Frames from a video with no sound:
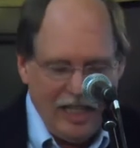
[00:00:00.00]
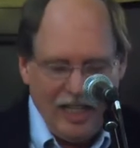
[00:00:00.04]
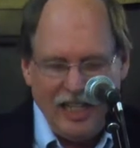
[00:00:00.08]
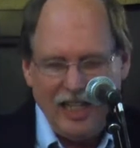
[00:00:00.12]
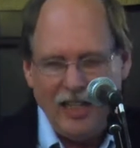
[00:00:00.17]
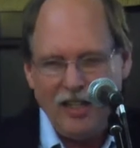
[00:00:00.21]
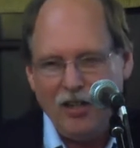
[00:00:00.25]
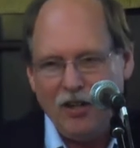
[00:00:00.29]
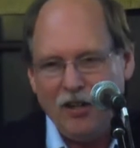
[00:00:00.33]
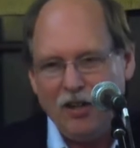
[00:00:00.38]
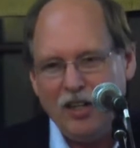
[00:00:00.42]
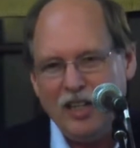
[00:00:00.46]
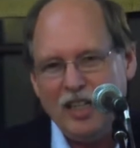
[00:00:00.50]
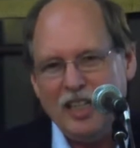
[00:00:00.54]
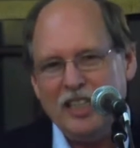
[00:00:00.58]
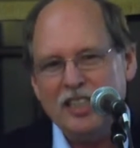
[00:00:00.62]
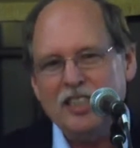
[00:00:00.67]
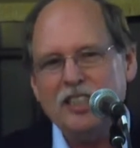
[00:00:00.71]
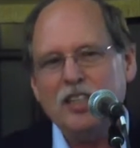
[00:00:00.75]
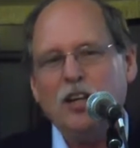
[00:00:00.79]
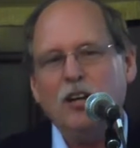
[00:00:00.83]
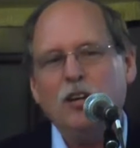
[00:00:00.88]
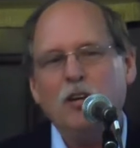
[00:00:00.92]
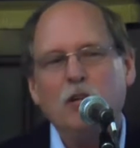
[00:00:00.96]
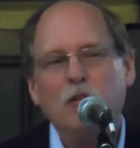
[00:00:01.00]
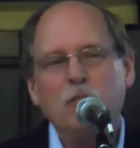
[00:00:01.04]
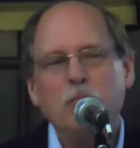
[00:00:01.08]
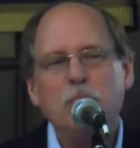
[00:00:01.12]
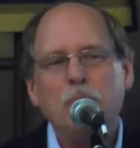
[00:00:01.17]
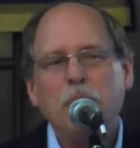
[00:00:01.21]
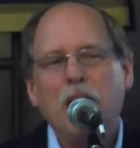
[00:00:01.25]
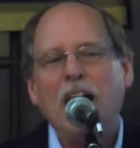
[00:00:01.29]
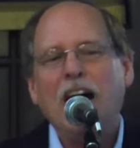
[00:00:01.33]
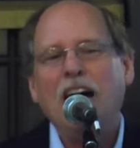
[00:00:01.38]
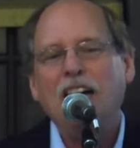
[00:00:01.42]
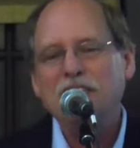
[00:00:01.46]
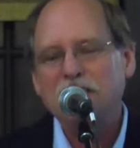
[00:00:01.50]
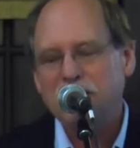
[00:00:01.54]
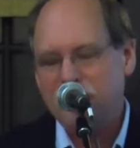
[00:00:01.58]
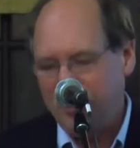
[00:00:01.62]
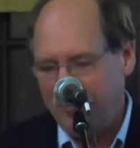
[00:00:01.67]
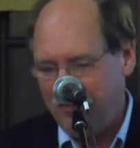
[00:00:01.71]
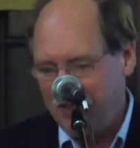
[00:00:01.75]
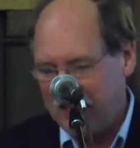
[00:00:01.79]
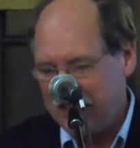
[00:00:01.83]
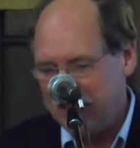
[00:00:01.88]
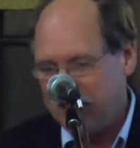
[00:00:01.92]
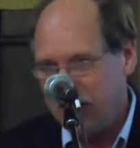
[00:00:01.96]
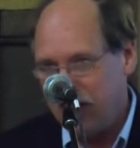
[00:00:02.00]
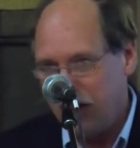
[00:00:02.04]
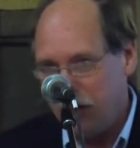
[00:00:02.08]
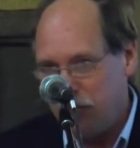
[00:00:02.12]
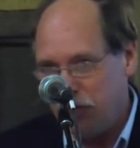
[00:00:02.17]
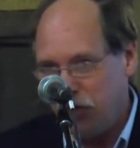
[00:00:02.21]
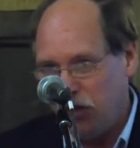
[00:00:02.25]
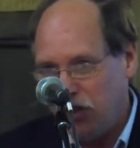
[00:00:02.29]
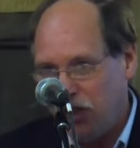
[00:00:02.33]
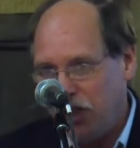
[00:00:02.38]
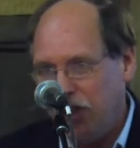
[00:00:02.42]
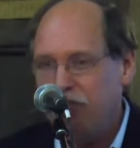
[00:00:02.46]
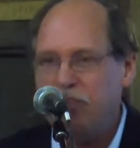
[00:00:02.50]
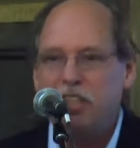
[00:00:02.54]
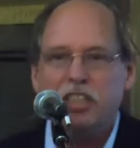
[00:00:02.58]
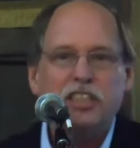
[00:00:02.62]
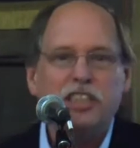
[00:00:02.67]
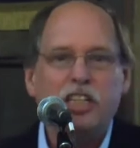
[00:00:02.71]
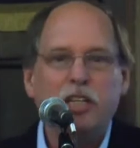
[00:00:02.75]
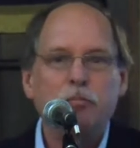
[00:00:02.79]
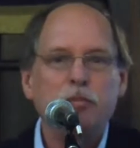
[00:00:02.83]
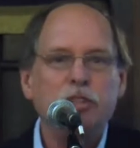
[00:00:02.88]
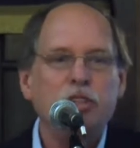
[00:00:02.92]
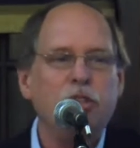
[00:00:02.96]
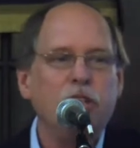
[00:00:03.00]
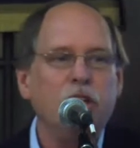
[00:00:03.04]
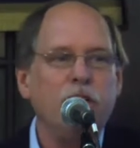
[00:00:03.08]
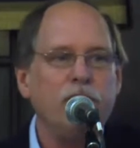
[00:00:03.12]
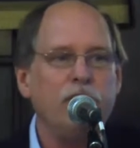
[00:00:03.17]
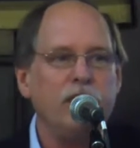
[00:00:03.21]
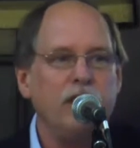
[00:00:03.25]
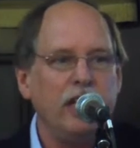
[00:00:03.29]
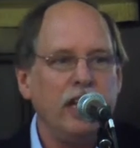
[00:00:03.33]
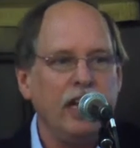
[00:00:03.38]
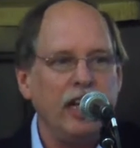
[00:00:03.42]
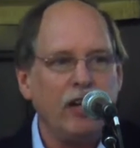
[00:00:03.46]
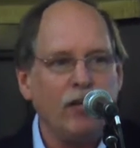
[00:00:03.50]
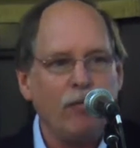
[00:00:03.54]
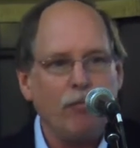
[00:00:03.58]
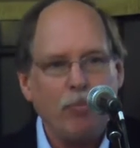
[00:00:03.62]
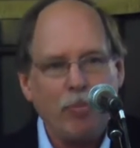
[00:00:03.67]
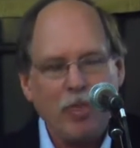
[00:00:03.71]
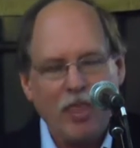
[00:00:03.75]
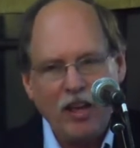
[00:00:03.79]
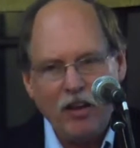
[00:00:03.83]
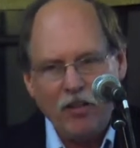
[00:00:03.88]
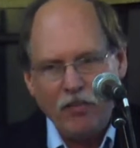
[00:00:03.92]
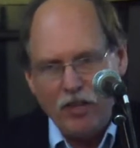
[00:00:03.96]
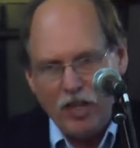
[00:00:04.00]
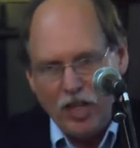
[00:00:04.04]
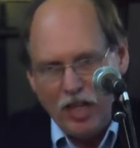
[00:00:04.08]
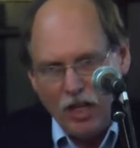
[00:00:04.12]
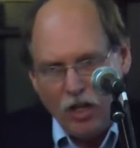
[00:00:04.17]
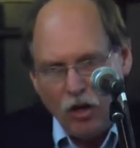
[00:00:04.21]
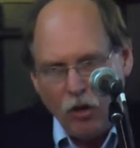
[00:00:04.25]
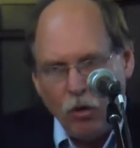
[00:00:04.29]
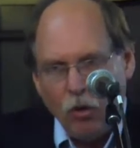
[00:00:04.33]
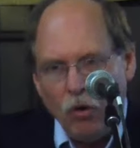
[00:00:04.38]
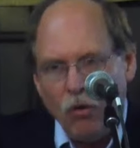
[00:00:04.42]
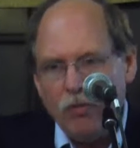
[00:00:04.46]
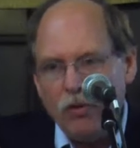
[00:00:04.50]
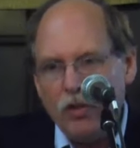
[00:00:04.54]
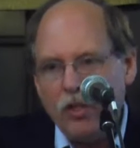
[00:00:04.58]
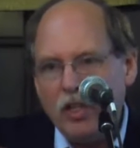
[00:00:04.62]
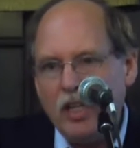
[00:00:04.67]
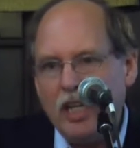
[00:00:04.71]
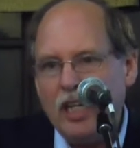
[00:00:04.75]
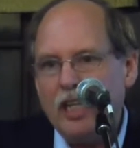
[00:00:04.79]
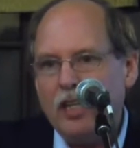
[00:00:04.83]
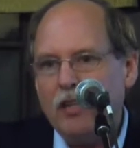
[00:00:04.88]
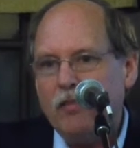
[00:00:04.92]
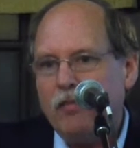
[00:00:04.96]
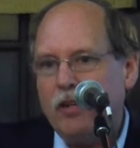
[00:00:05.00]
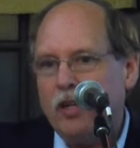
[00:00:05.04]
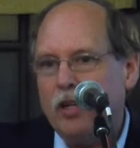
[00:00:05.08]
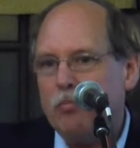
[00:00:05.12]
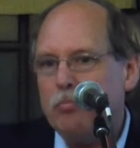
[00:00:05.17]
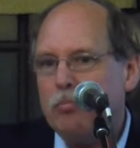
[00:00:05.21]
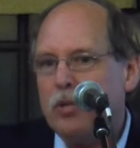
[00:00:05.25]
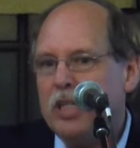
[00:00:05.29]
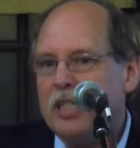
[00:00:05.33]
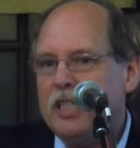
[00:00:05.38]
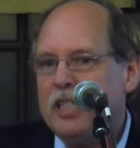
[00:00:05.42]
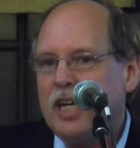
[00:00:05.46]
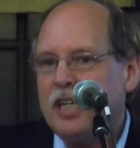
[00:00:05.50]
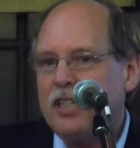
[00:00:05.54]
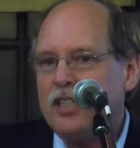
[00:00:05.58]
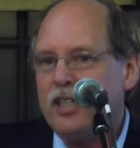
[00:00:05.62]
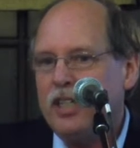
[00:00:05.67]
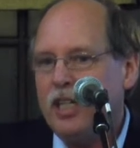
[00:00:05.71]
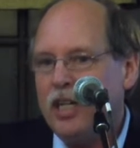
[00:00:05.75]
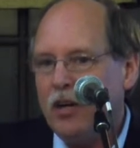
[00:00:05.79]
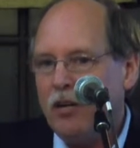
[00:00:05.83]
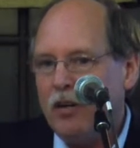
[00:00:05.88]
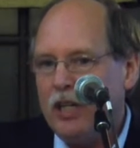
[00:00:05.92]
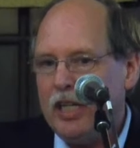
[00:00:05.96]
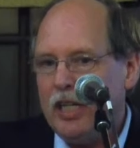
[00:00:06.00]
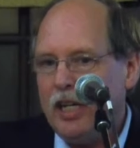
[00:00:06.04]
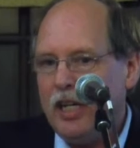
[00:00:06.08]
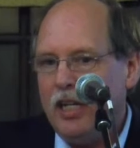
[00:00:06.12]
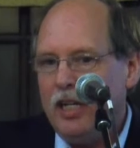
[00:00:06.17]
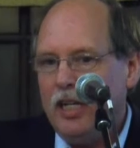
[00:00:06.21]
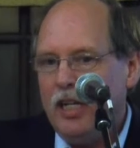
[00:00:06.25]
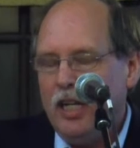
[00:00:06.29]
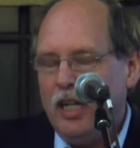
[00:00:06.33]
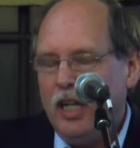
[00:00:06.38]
Here is a positive example of the same sort of thing, of an overlay of a protected area